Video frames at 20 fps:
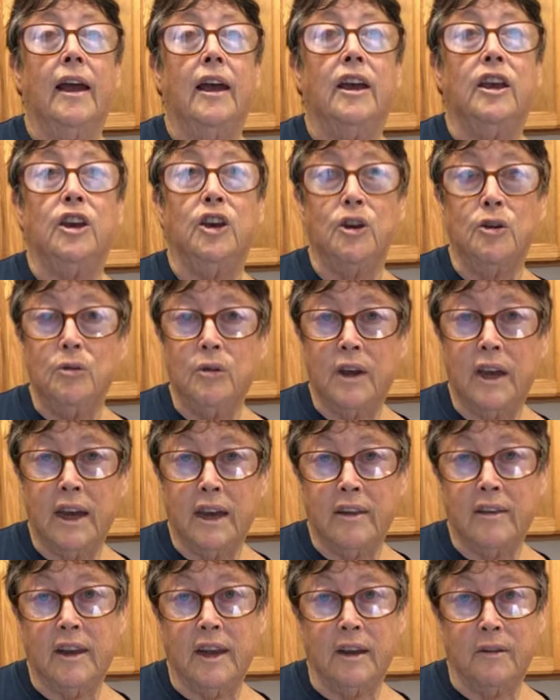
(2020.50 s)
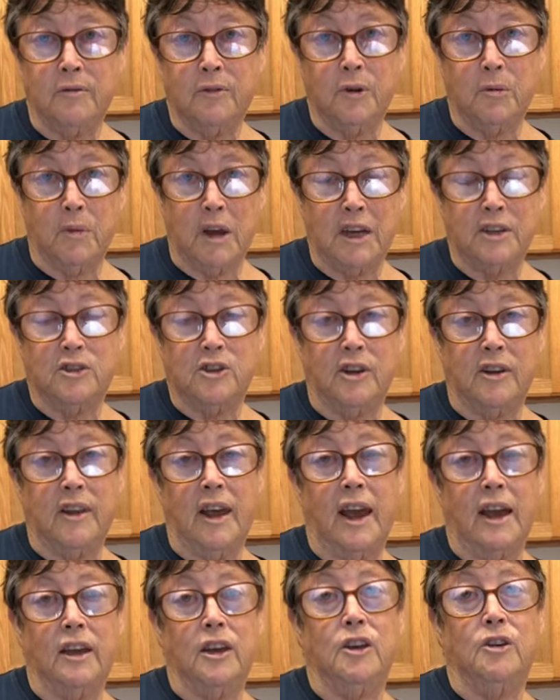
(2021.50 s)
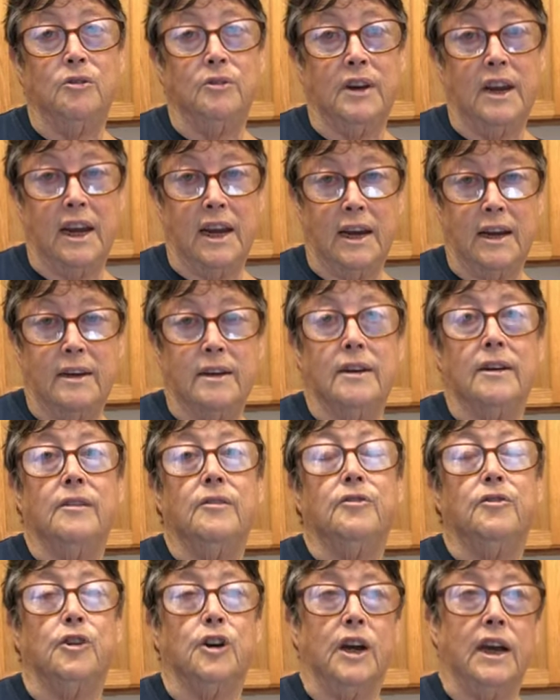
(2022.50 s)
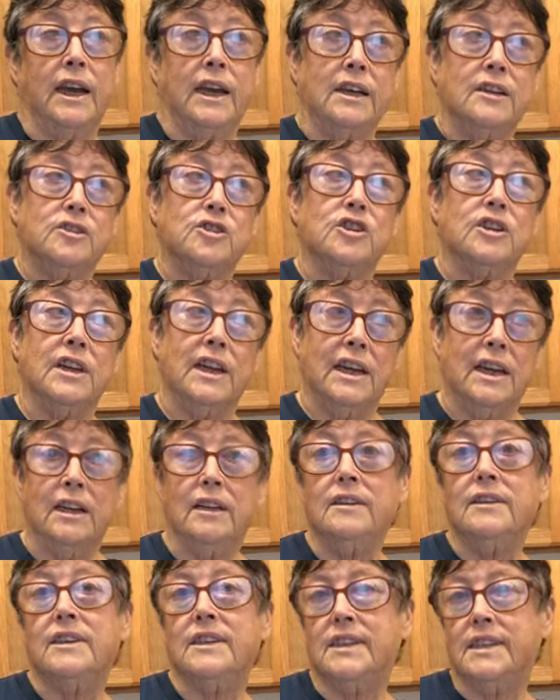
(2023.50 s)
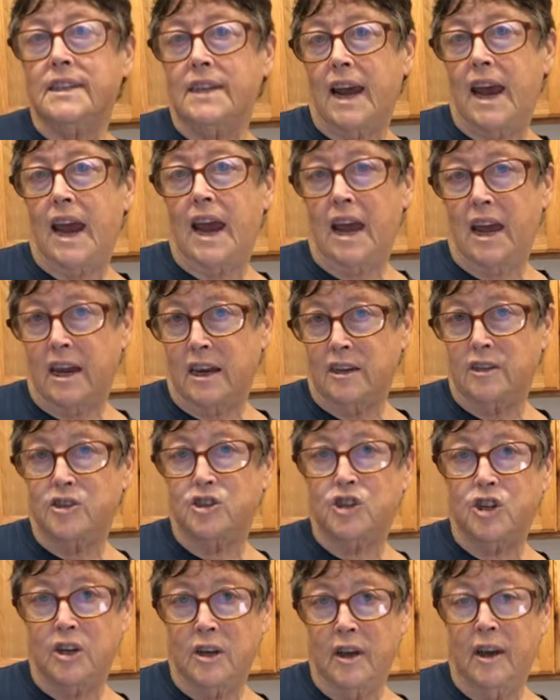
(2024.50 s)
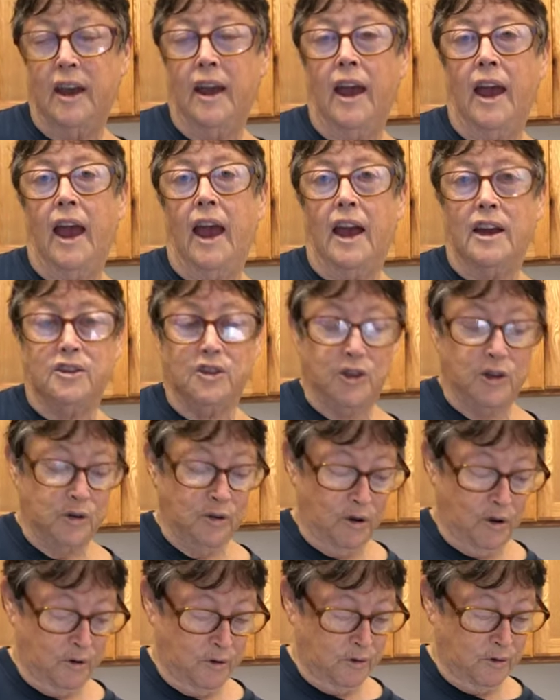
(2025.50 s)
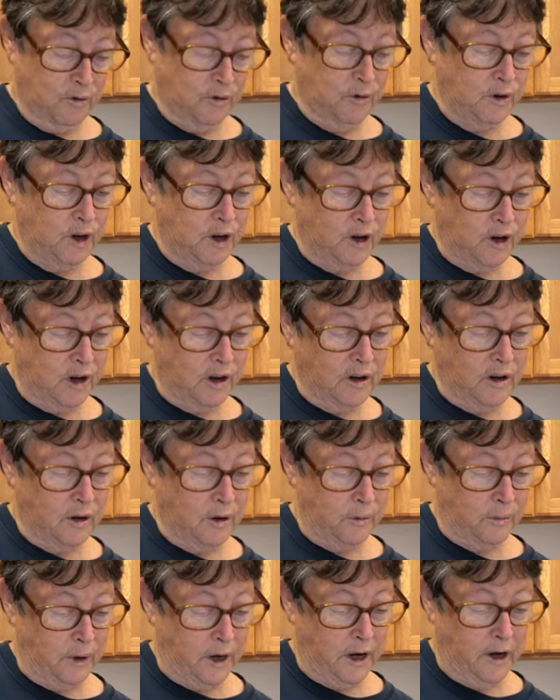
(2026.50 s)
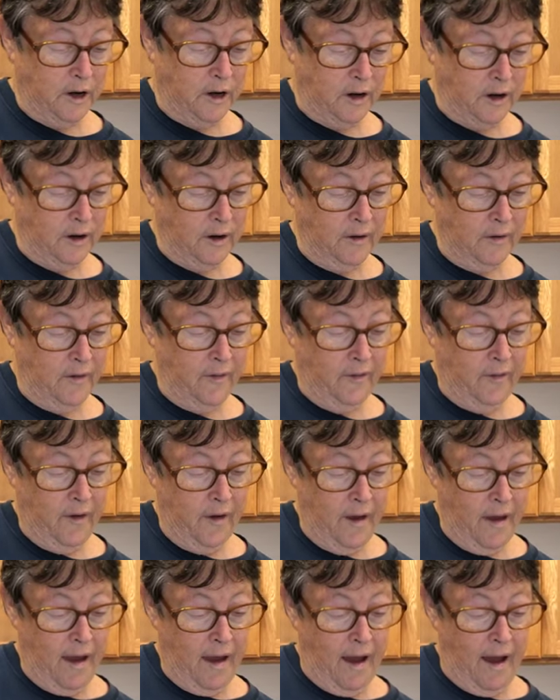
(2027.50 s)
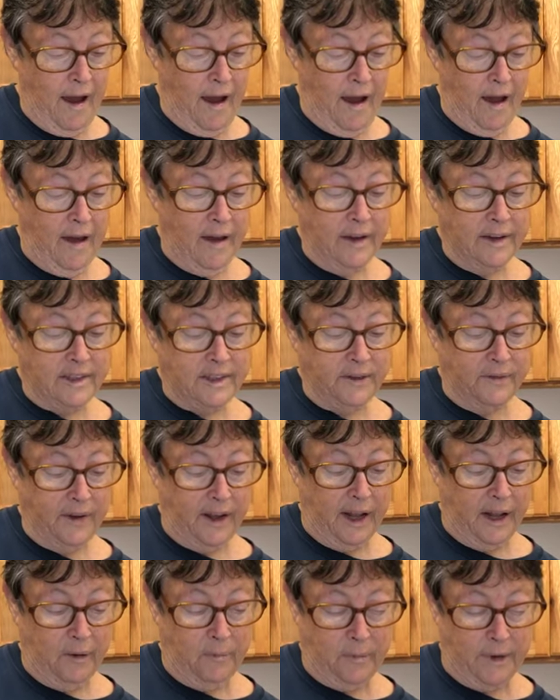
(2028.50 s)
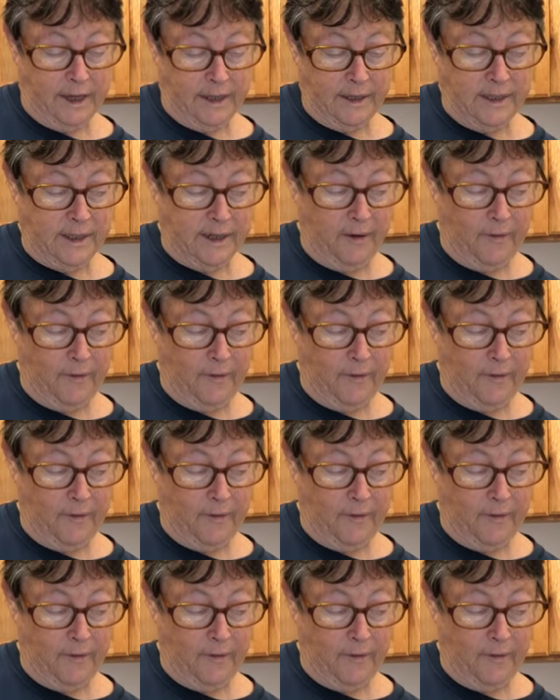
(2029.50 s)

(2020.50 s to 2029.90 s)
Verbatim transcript: you get the information that you need for each little stage as you go through your career uh, development.